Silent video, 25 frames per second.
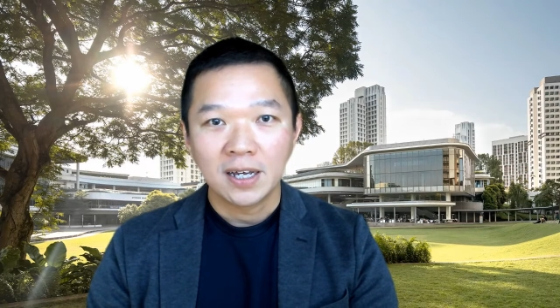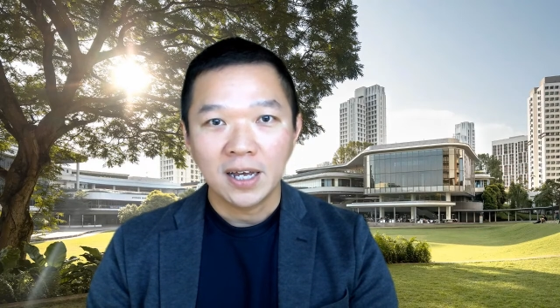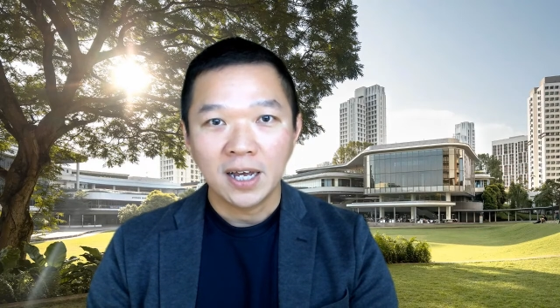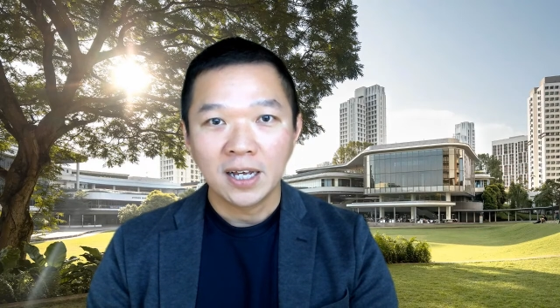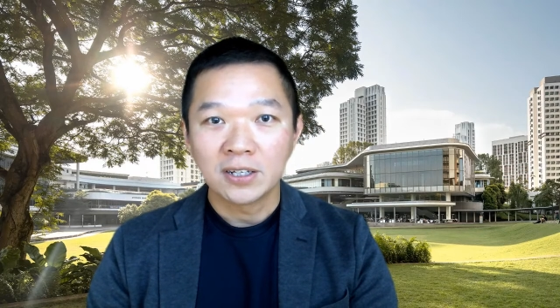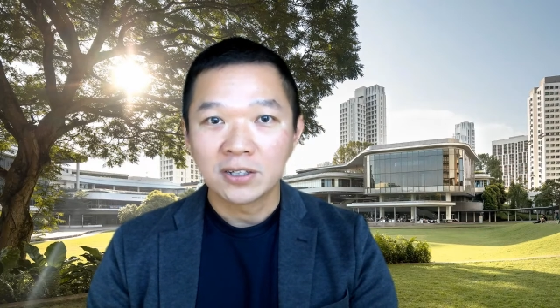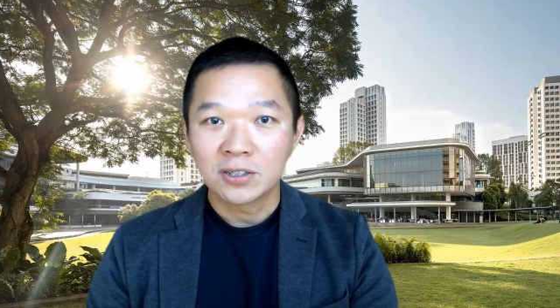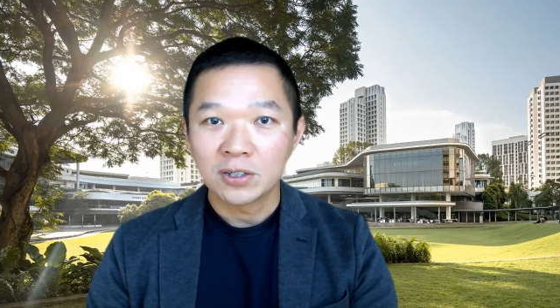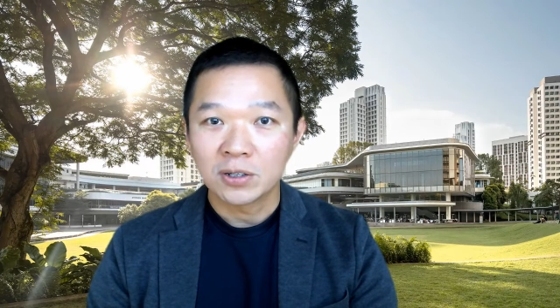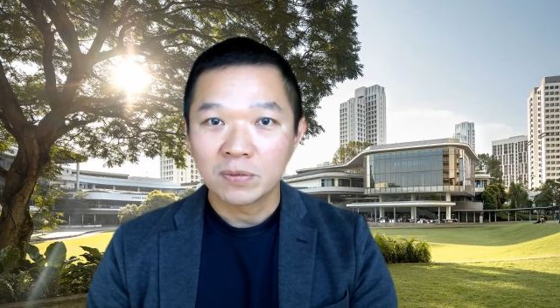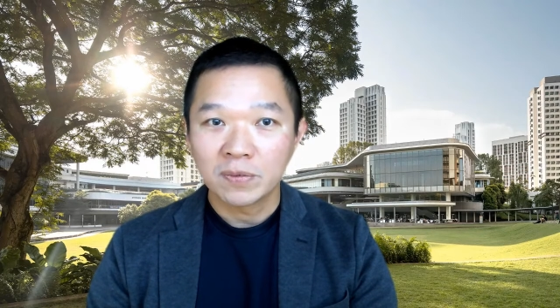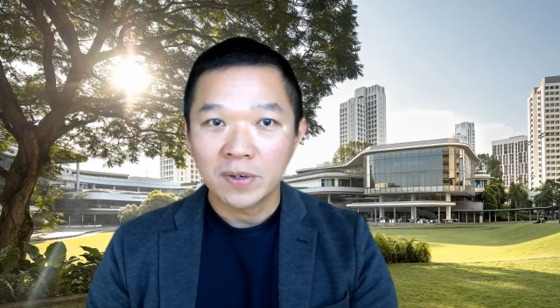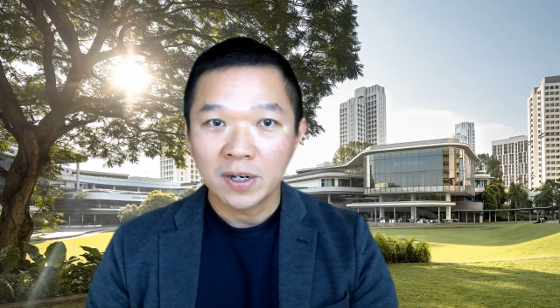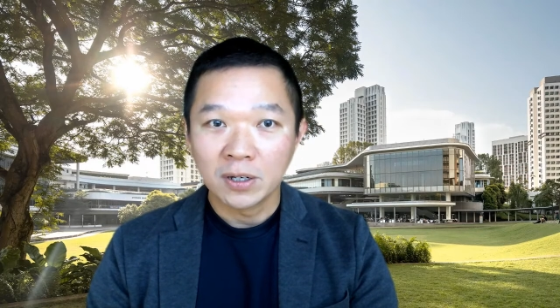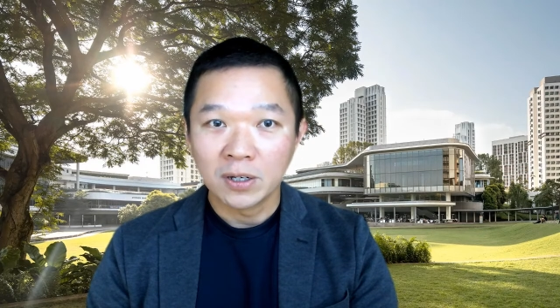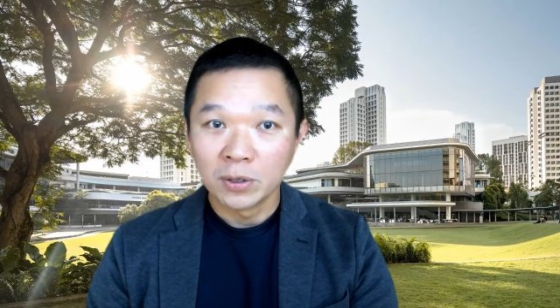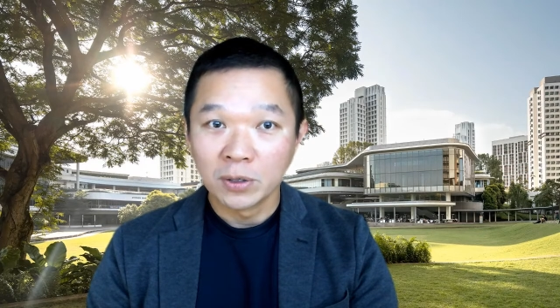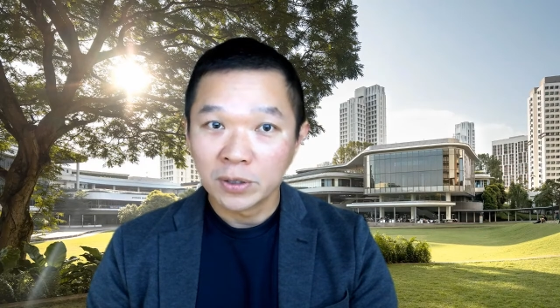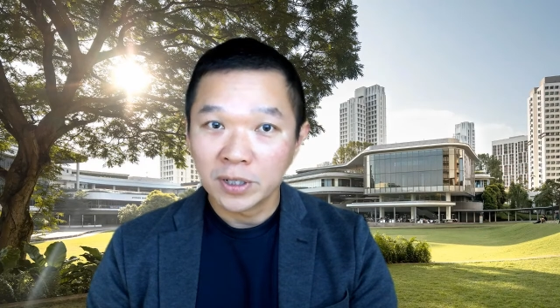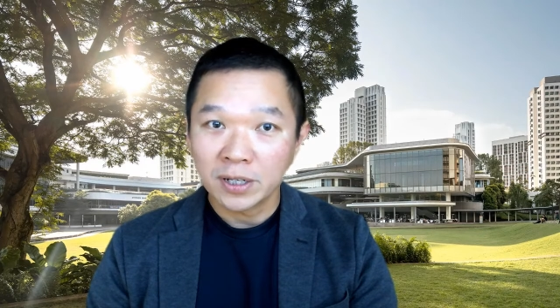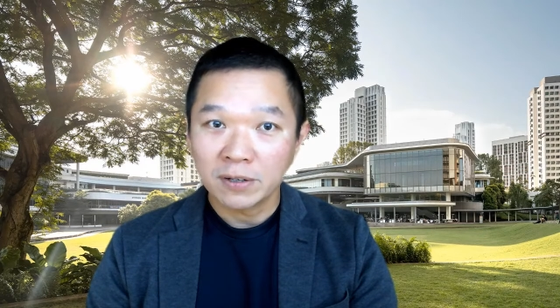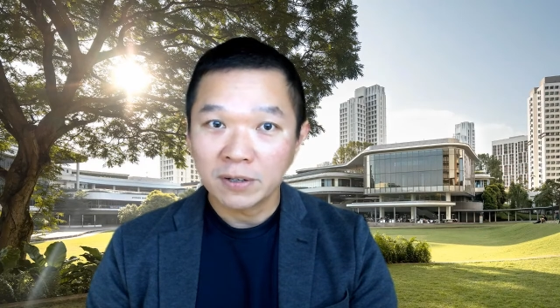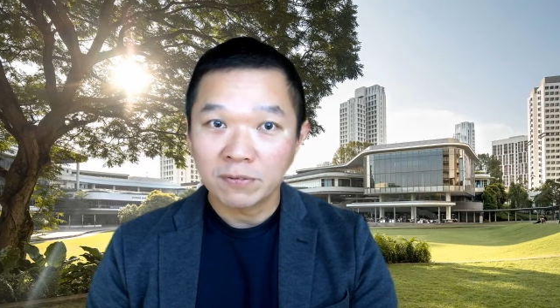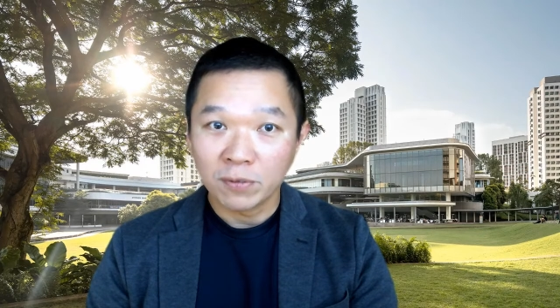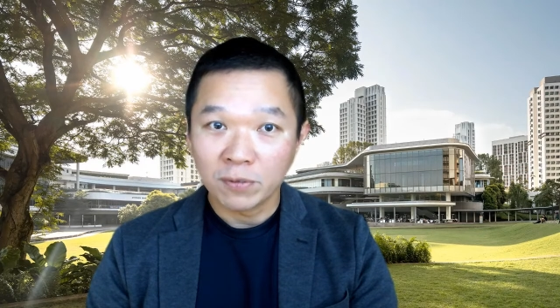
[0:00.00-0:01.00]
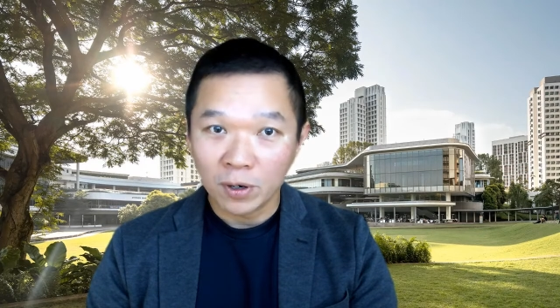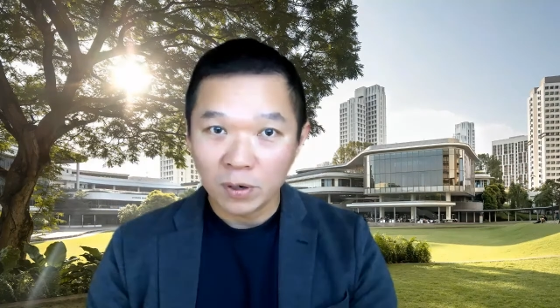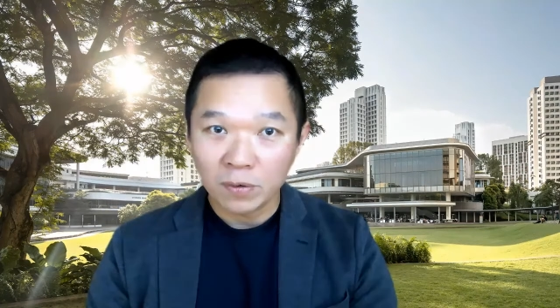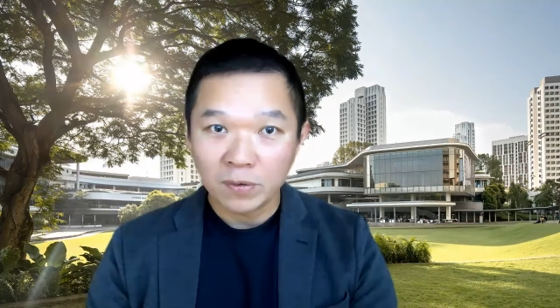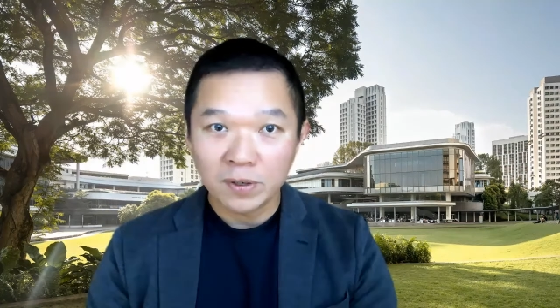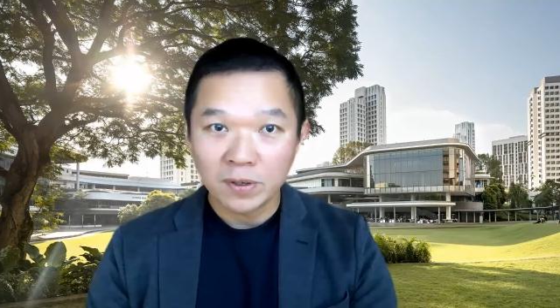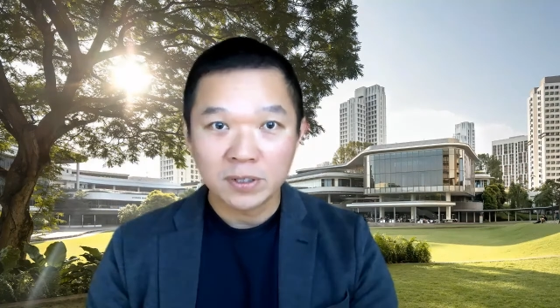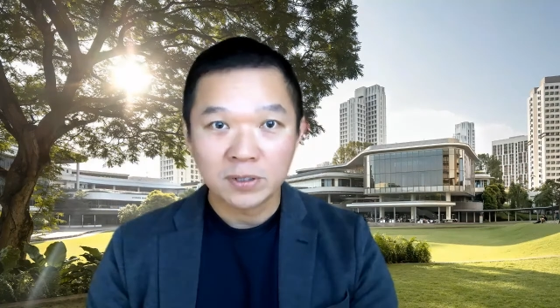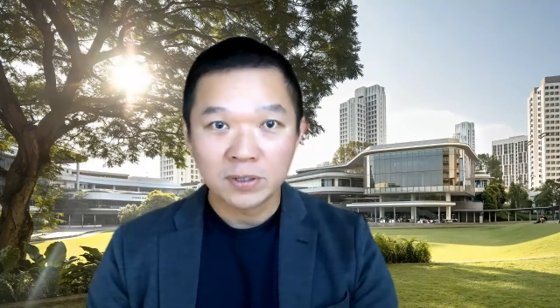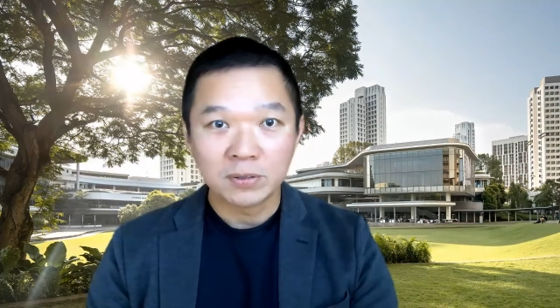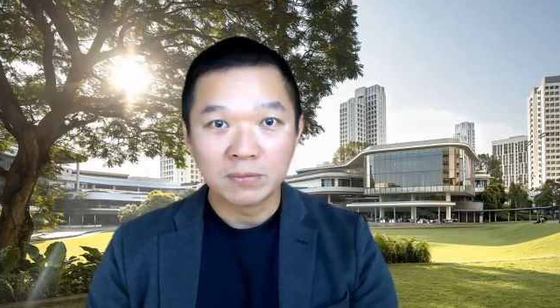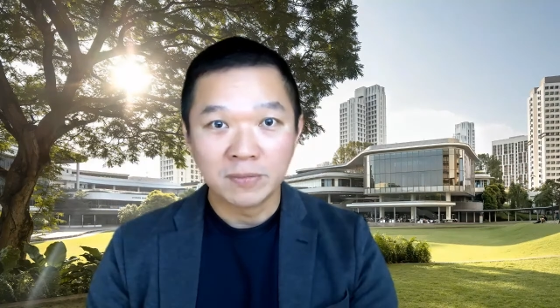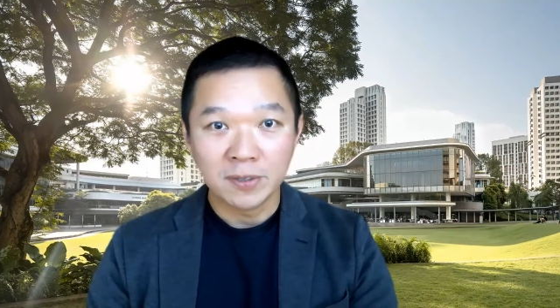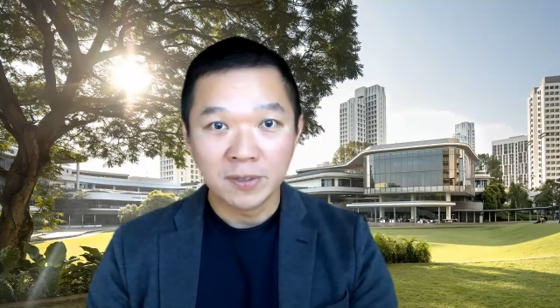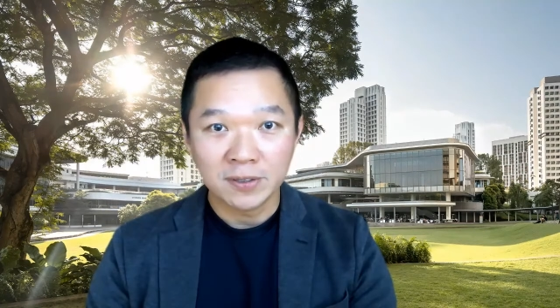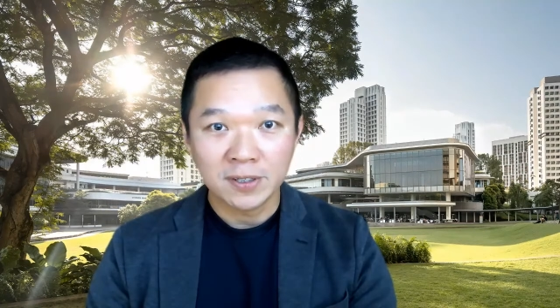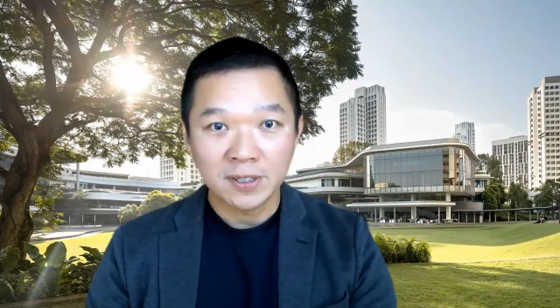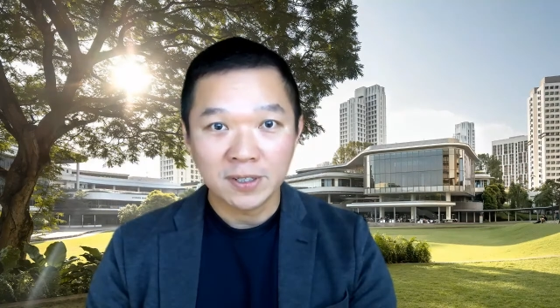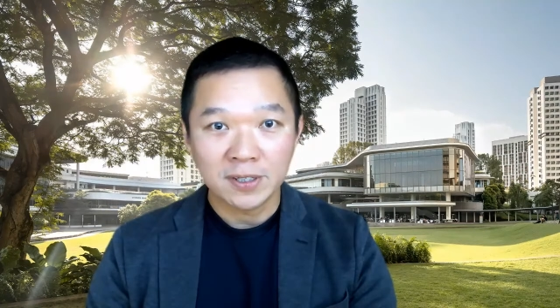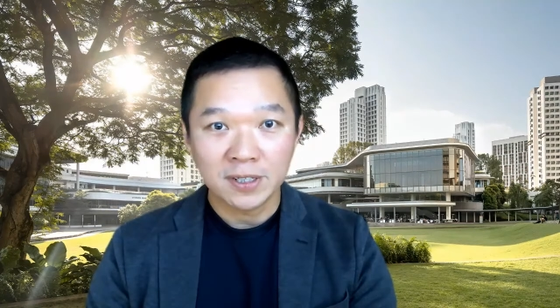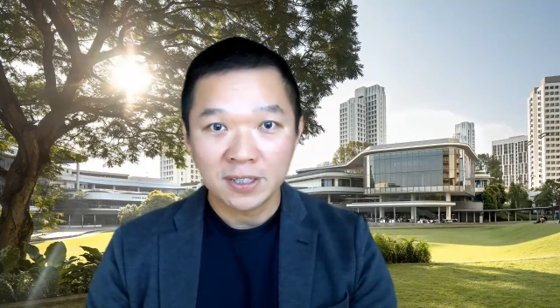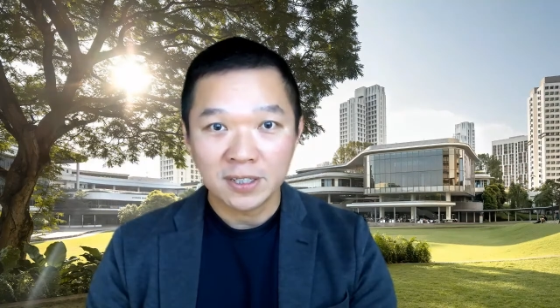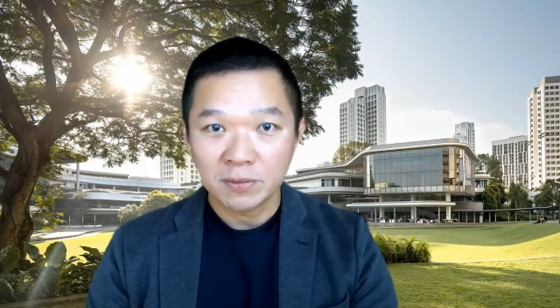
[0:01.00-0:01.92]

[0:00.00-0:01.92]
and so we are looking forward to building